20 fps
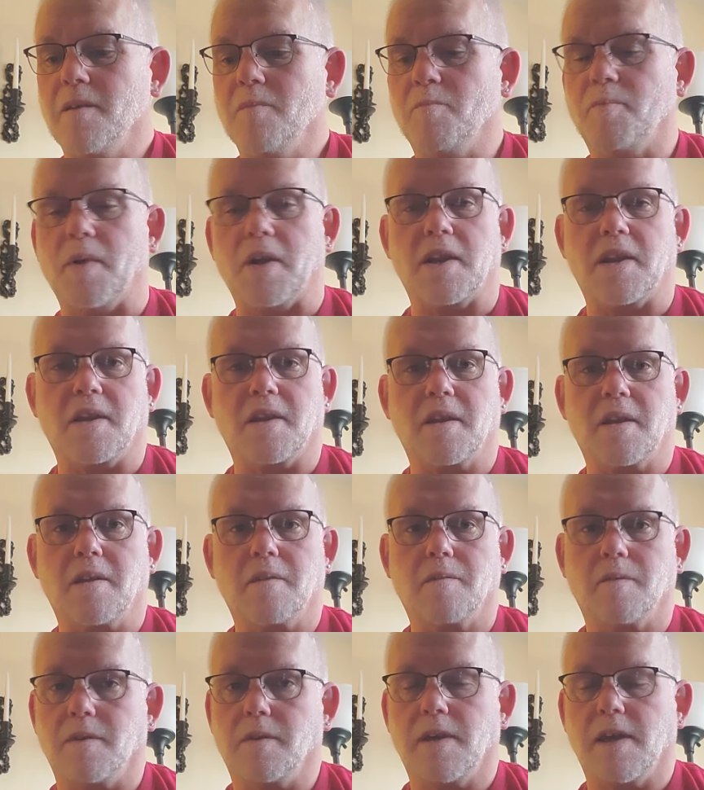But
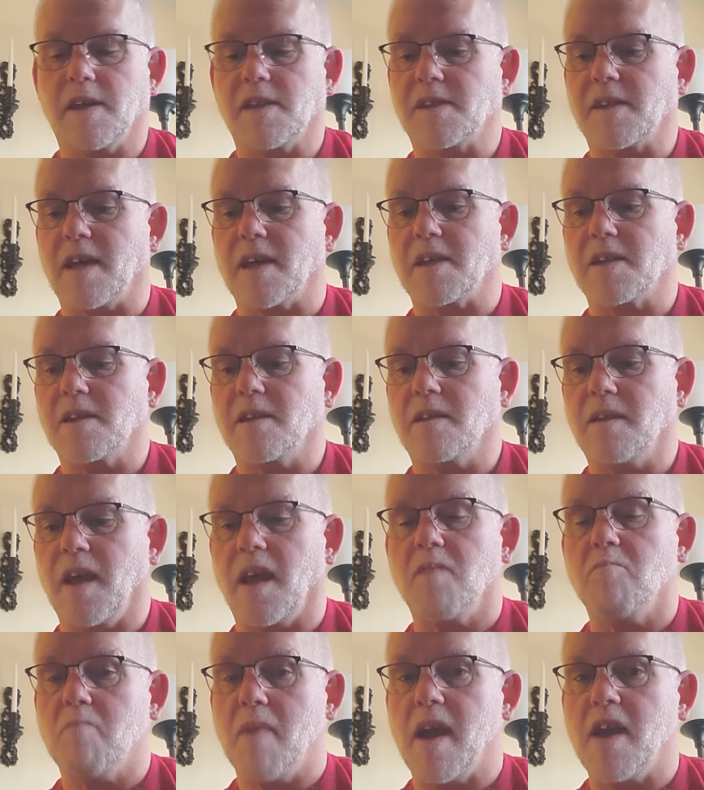he says,
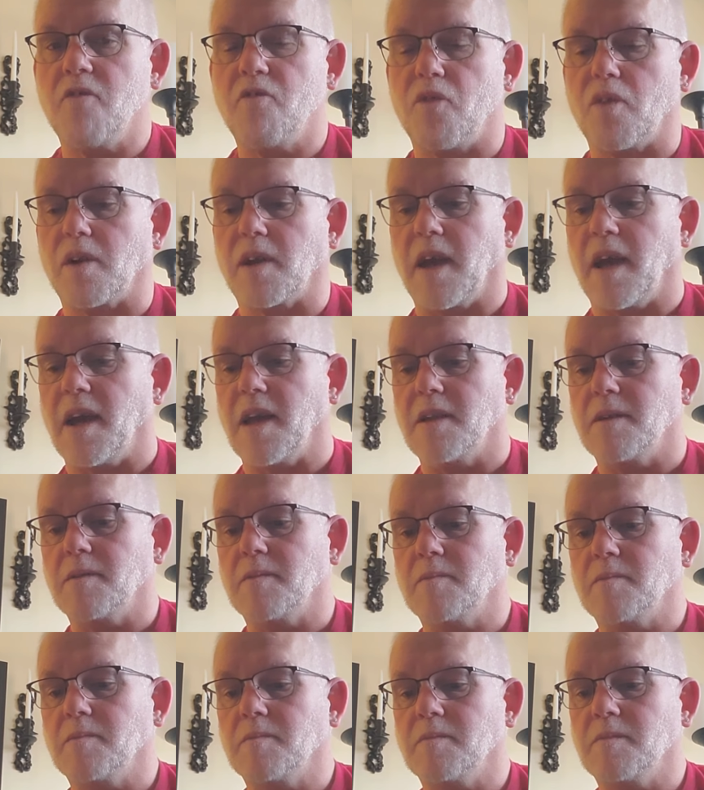"They may forget,
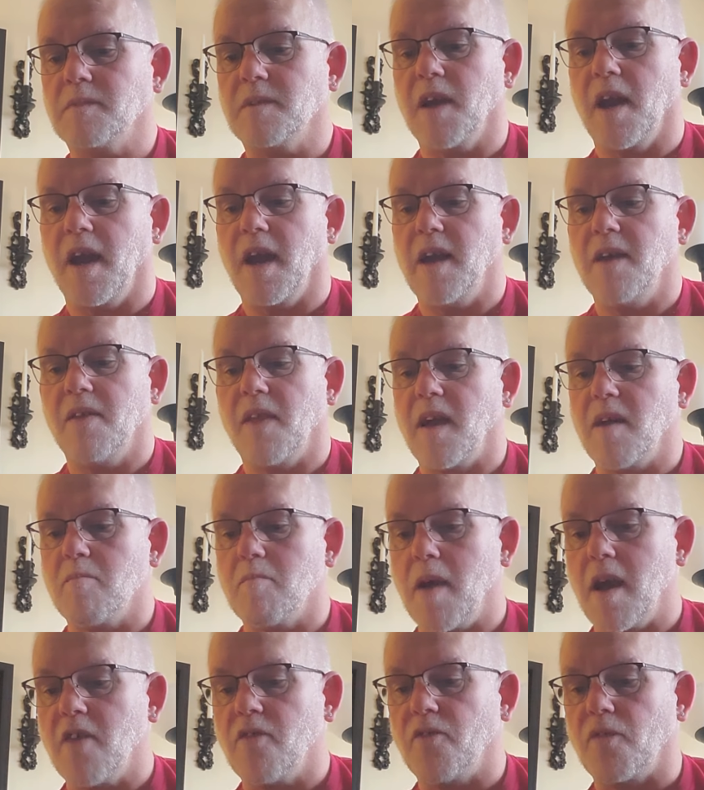yea, they
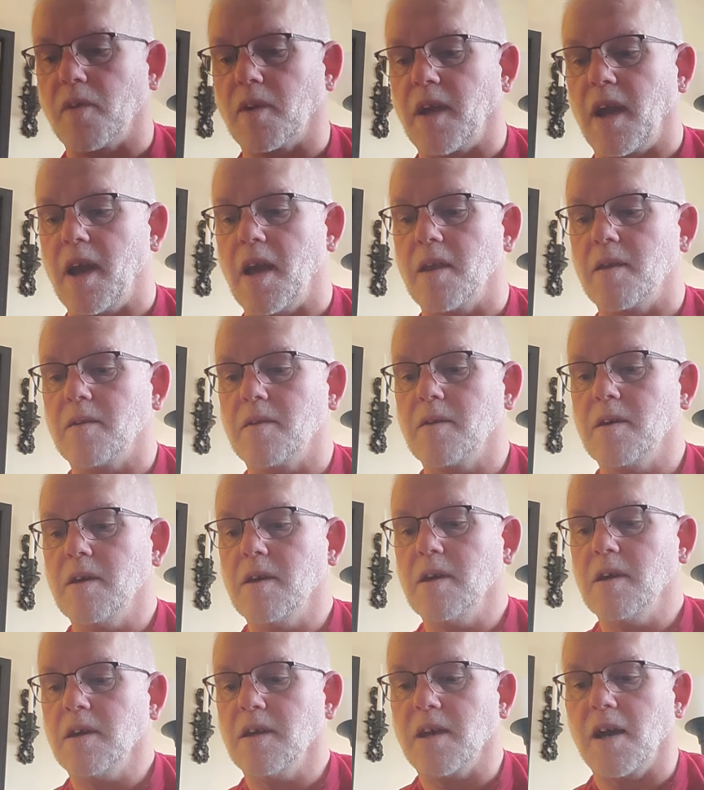may forget,
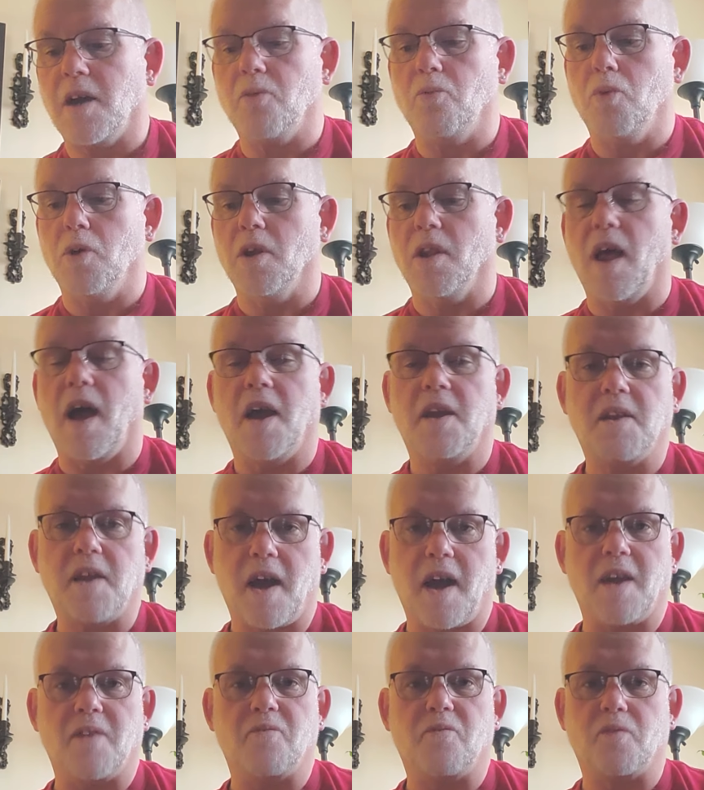yet will I
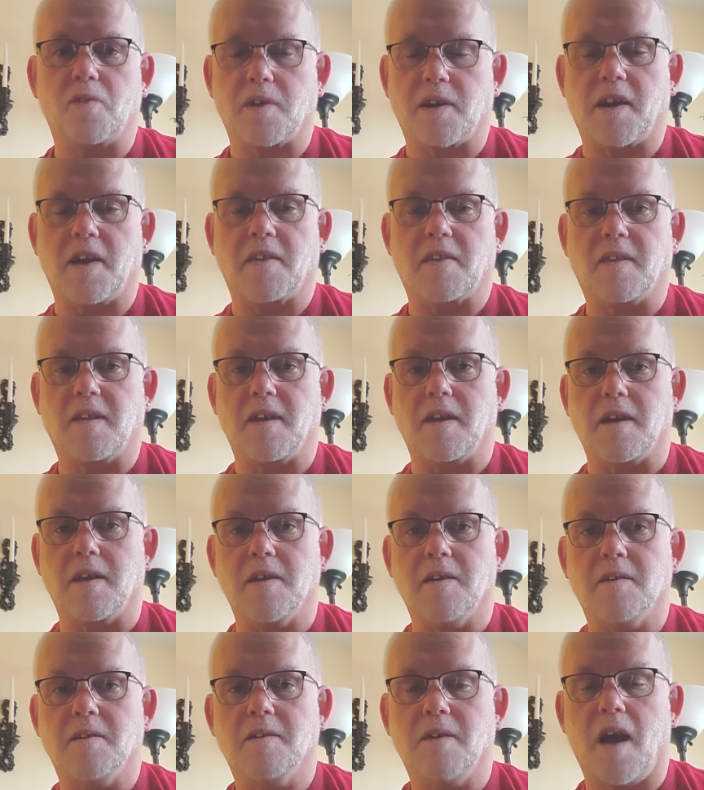not forget
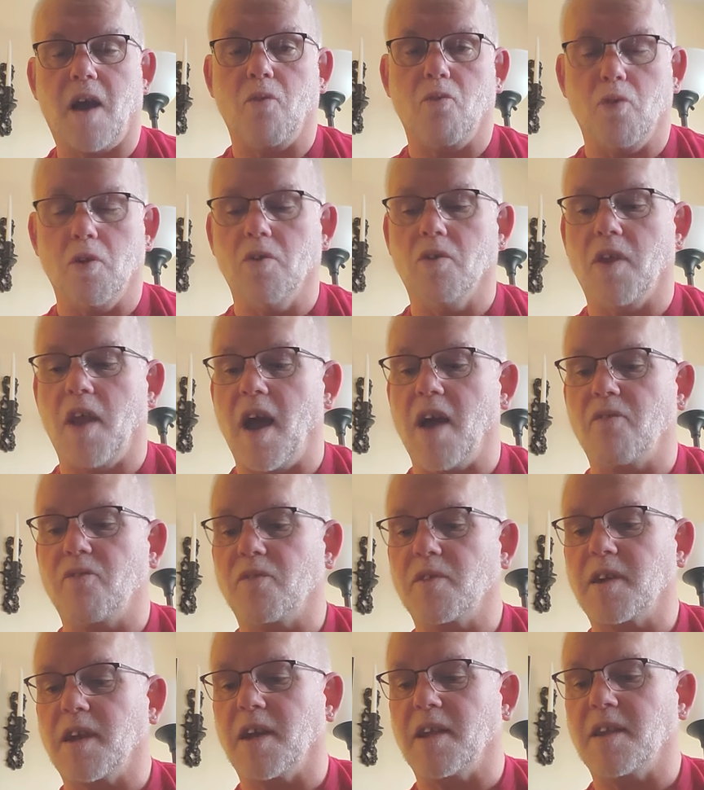thee." I will not
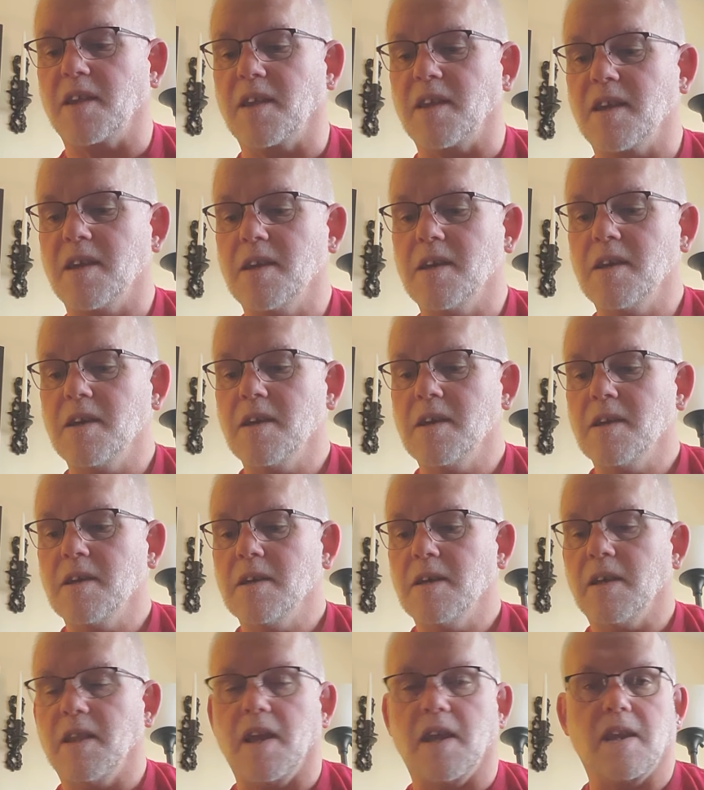forget thee.
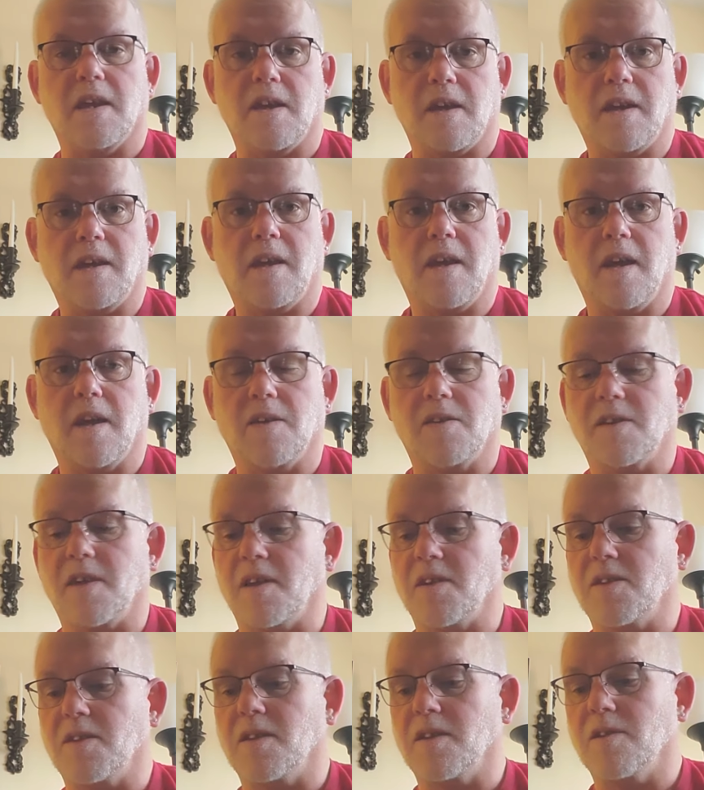And then he
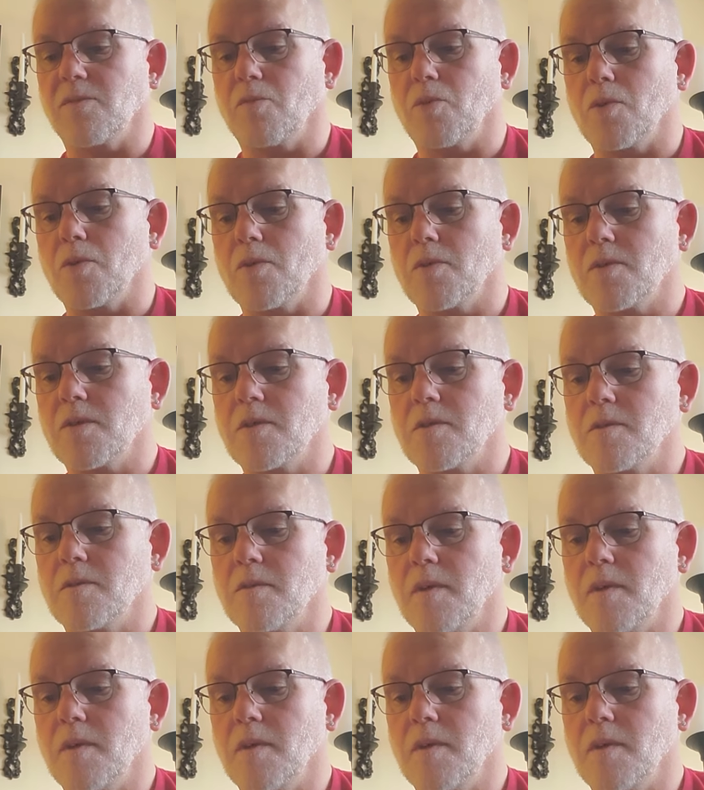says these words.